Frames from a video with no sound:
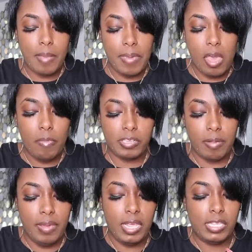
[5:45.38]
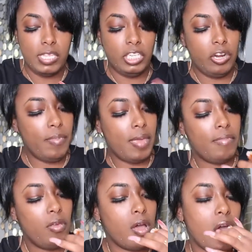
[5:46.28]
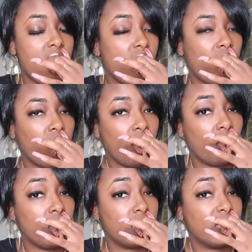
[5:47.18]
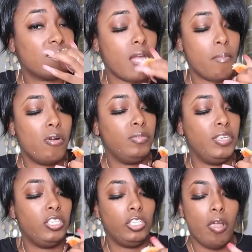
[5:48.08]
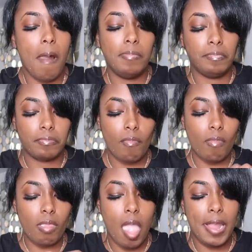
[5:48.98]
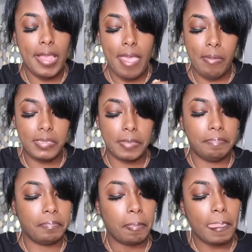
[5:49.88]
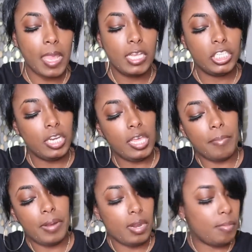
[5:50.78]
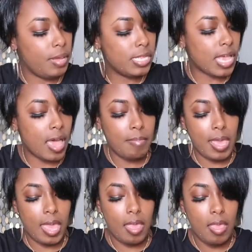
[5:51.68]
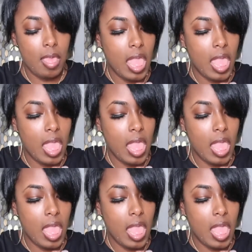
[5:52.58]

up and helps her, being the gentleman, you know, like most men should, and helps Shanika. But in the meantime, they